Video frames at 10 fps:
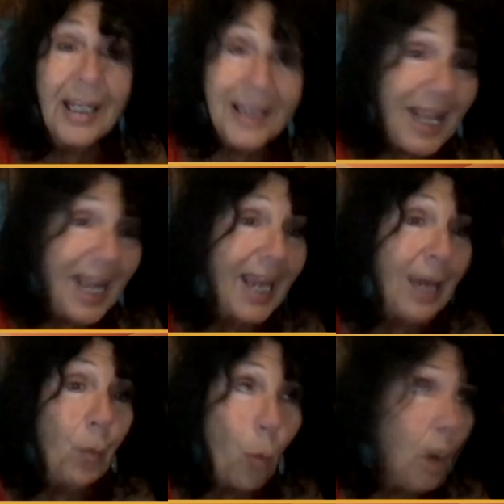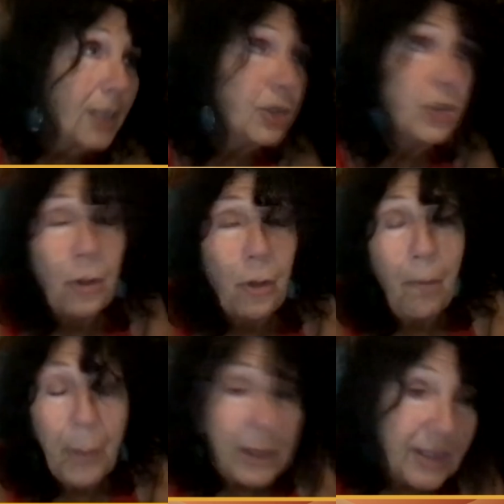They want to
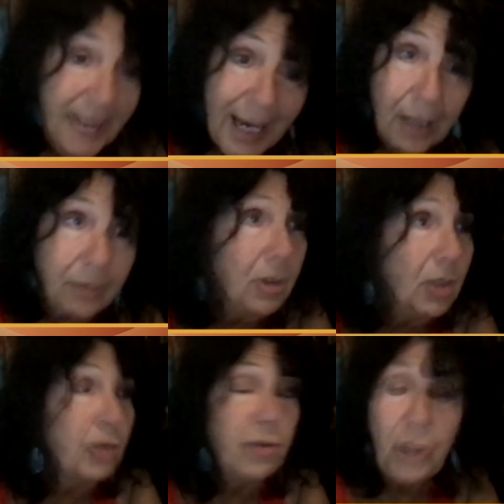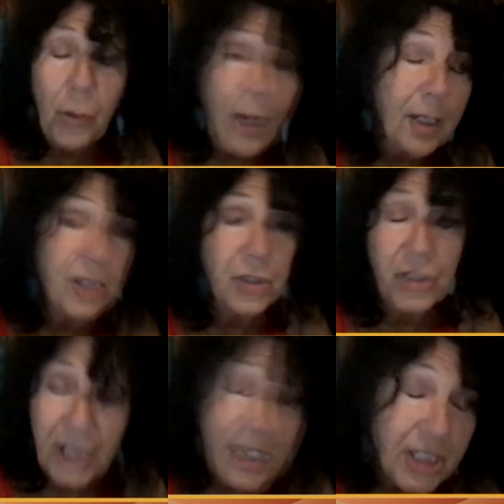put down
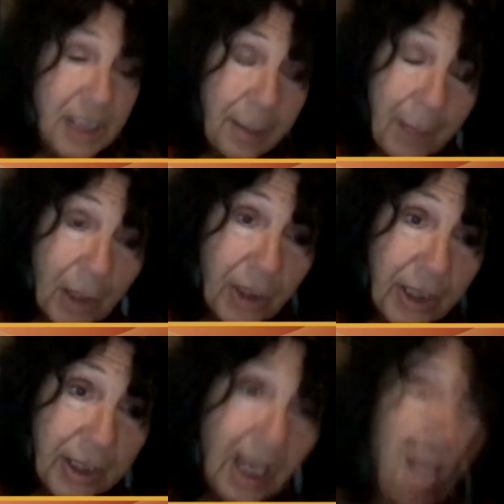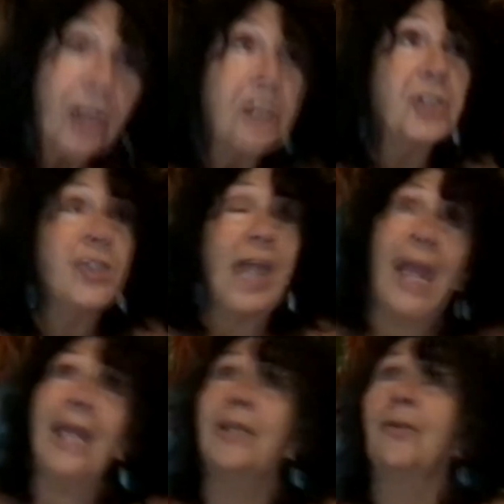$260 million
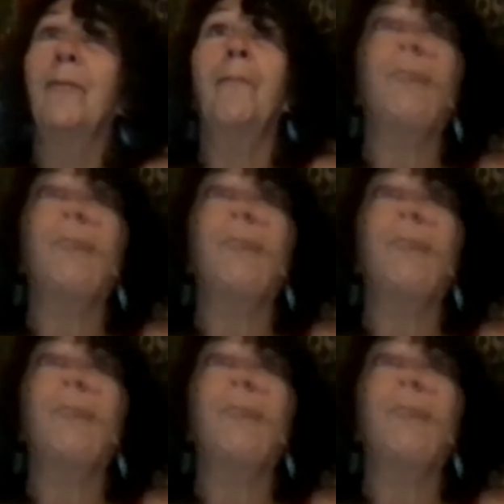and